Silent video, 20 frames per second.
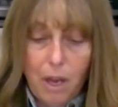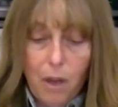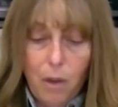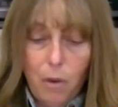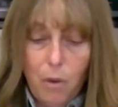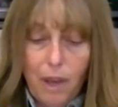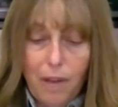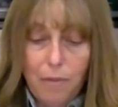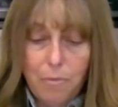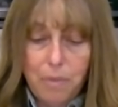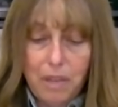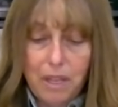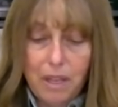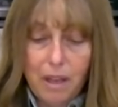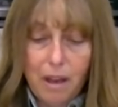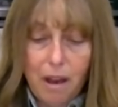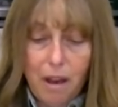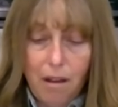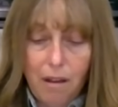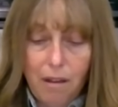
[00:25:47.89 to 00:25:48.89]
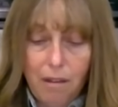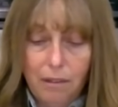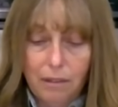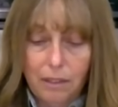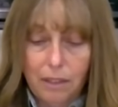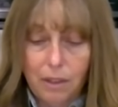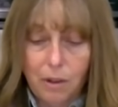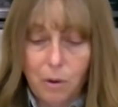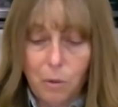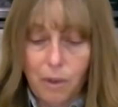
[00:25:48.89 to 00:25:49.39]
who have been
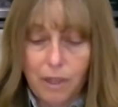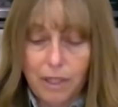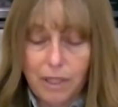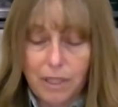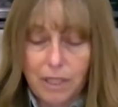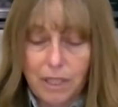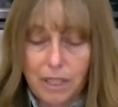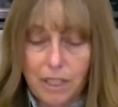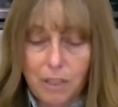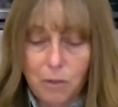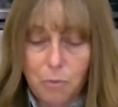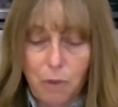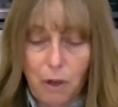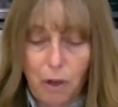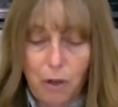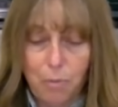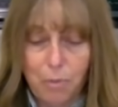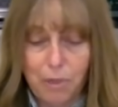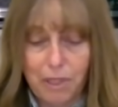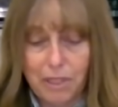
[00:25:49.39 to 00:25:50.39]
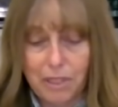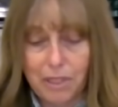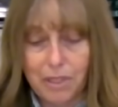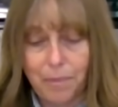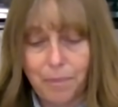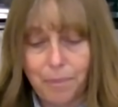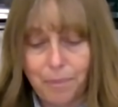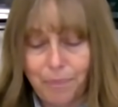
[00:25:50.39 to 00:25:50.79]
called according to His purpose.